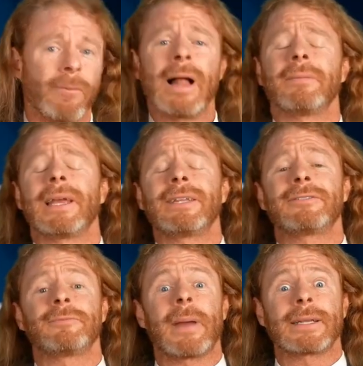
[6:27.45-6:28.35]
Well,
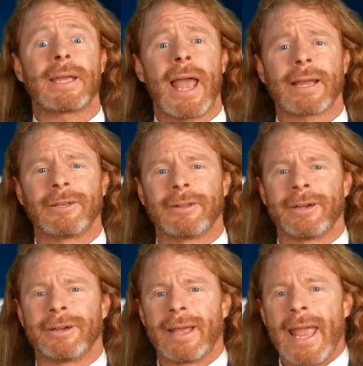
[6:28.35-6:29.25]
it's
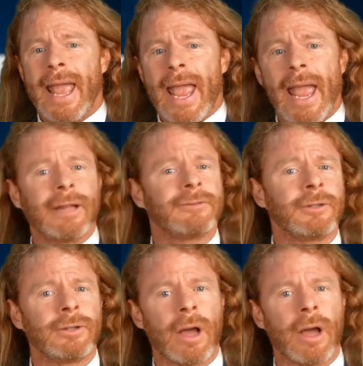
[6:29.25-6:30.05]
spectacular. As you